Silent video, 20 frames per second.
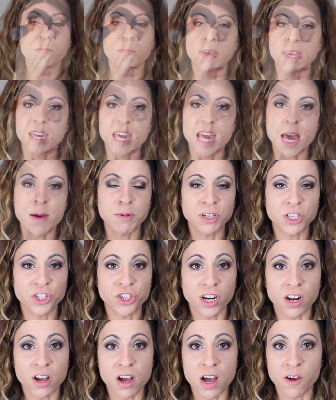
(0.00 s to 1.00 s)
my camera
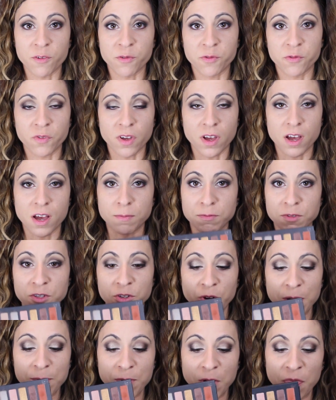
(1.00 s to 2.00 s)
shut off, I'm
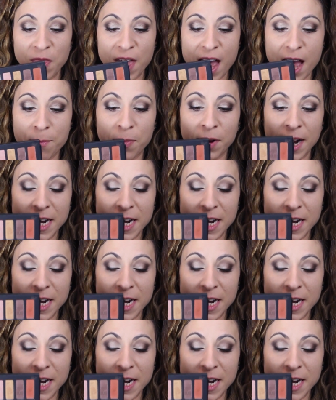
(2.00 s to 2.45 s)
sorry about that,